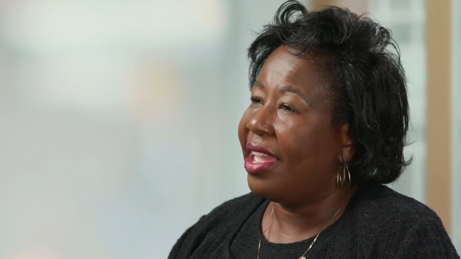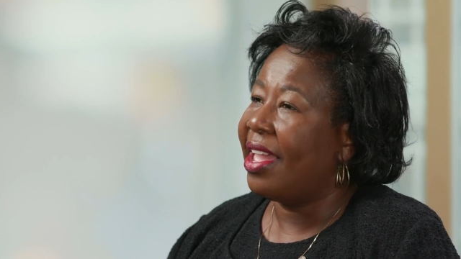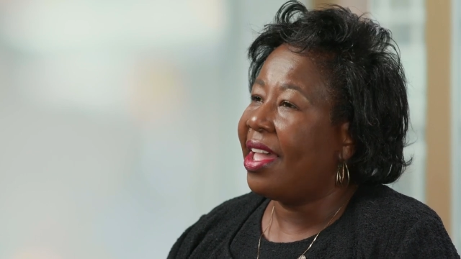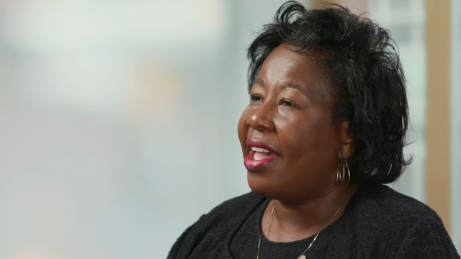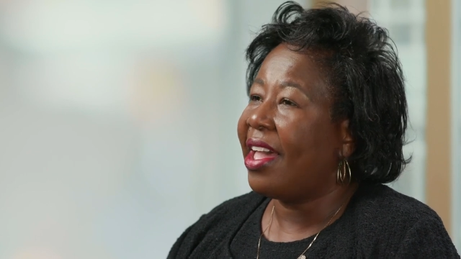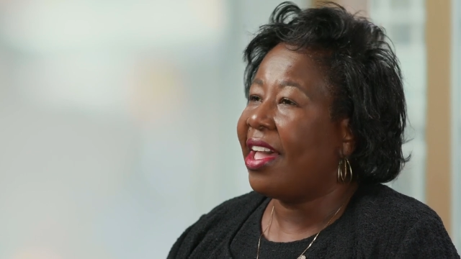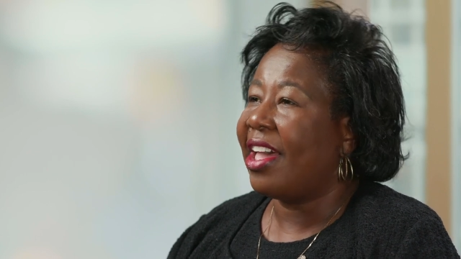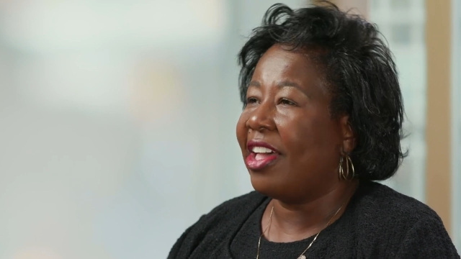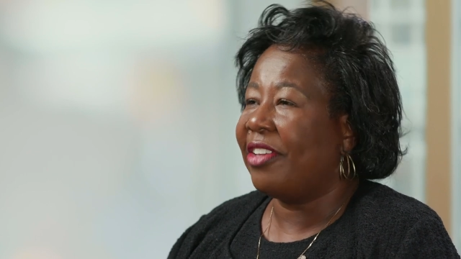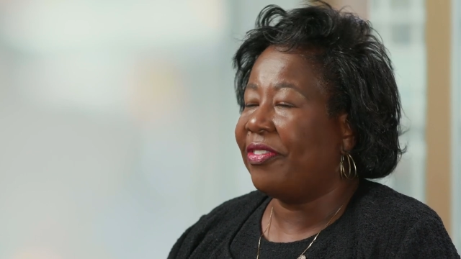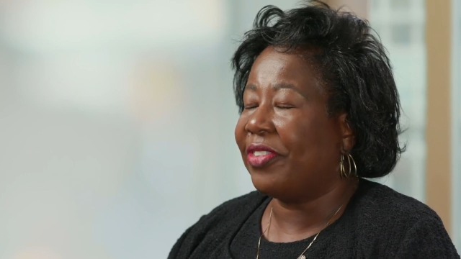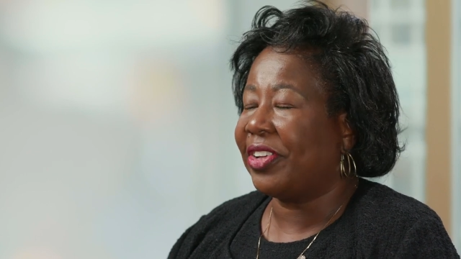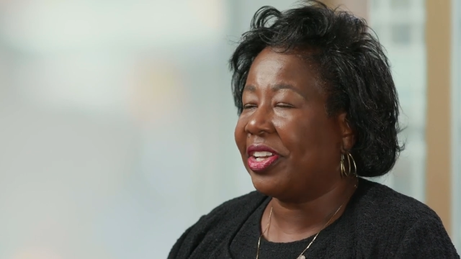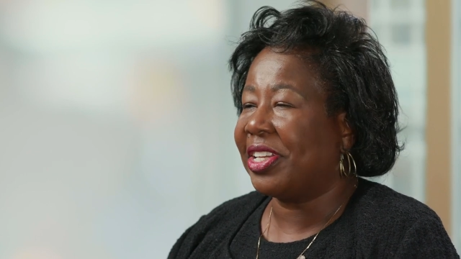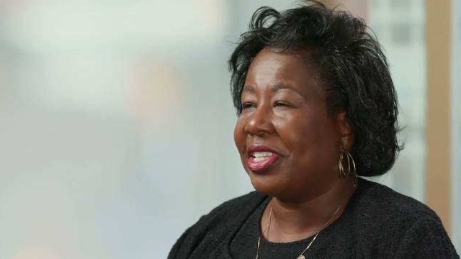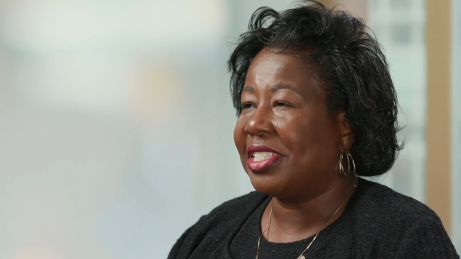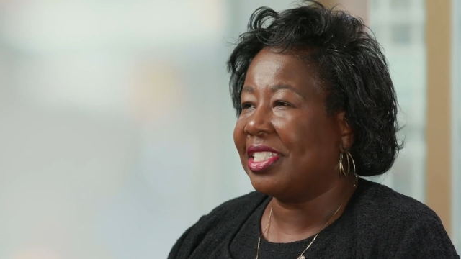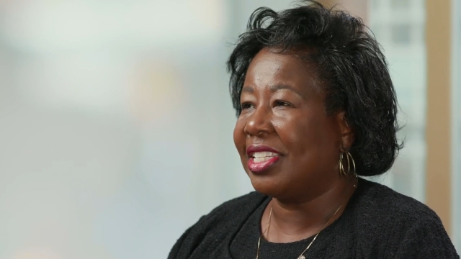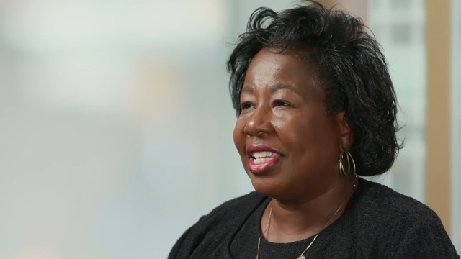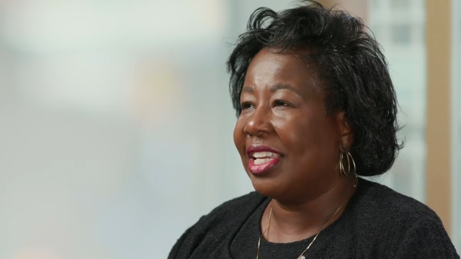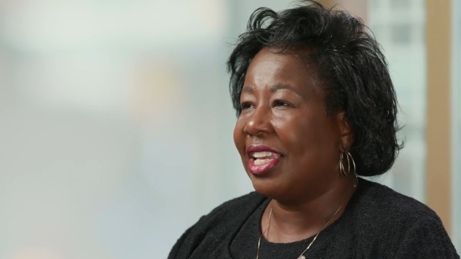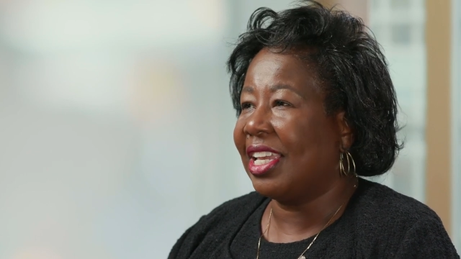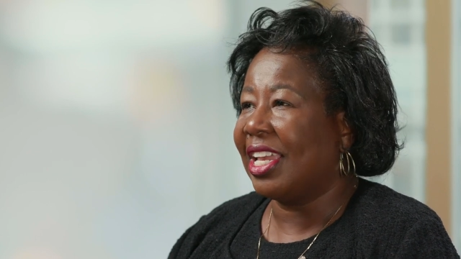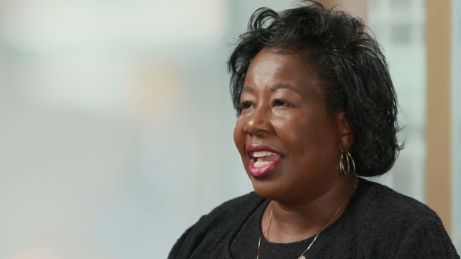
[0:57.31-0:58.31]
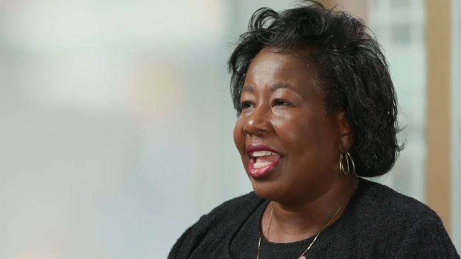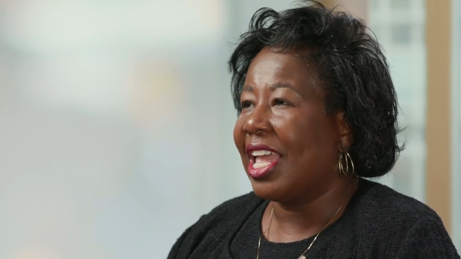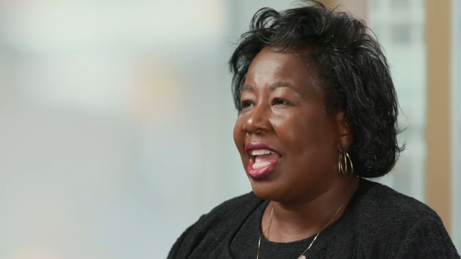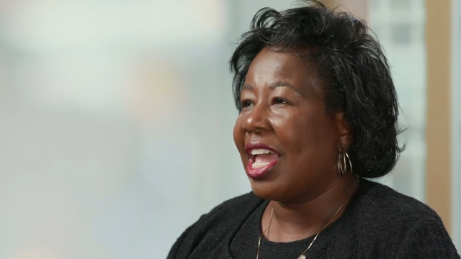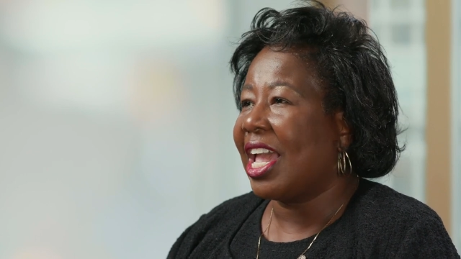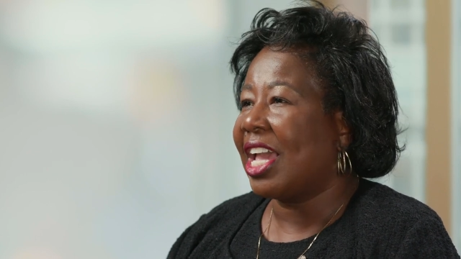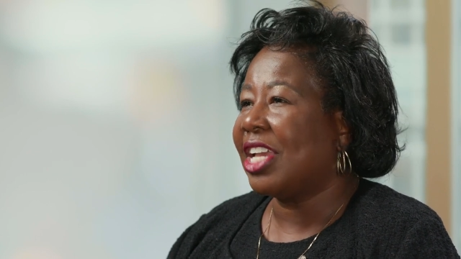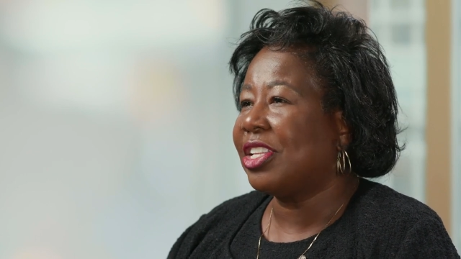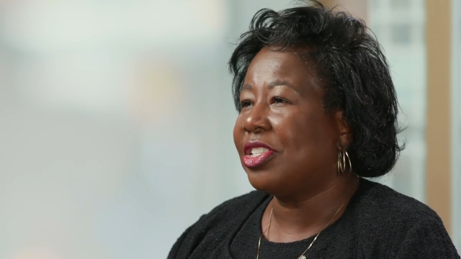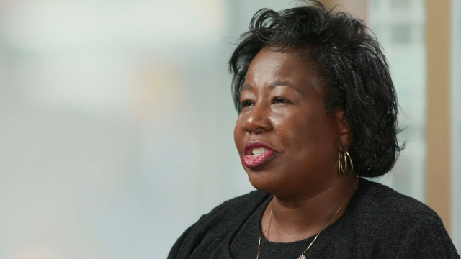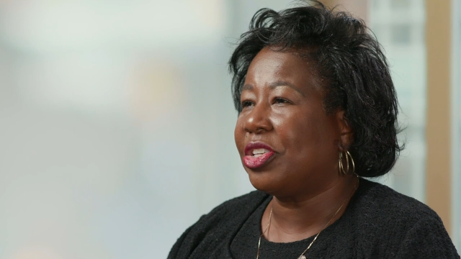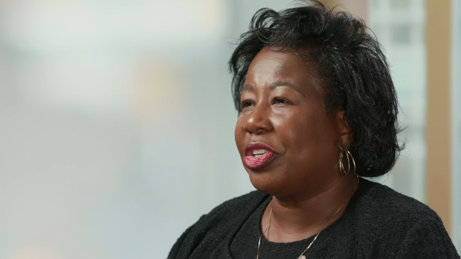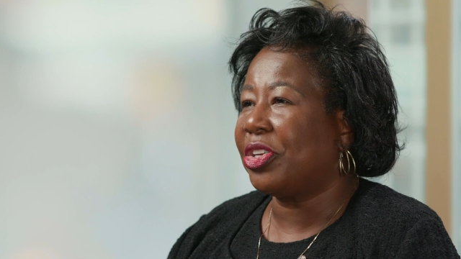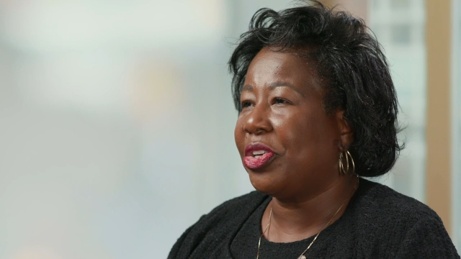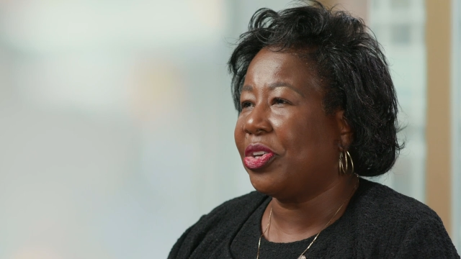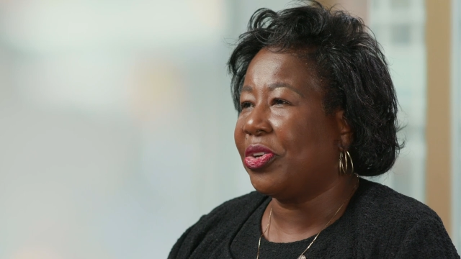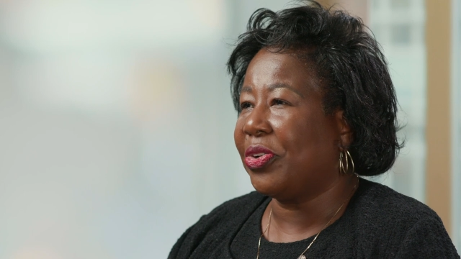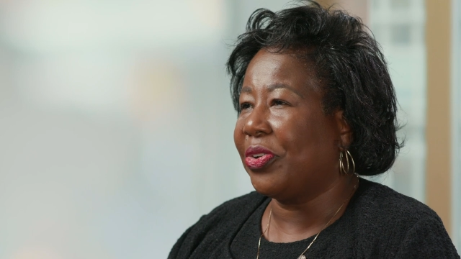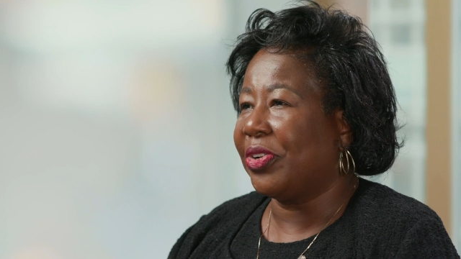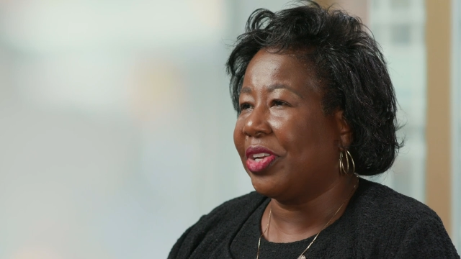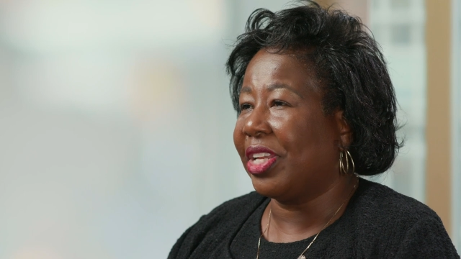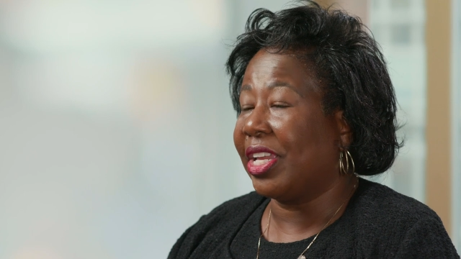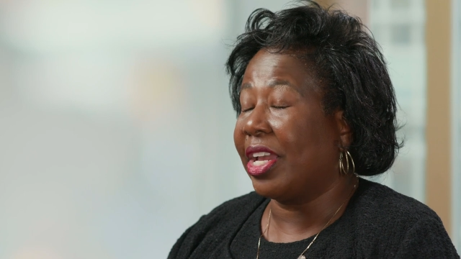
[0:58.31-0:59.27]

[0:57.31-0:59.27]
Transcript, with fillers: efficacy, and security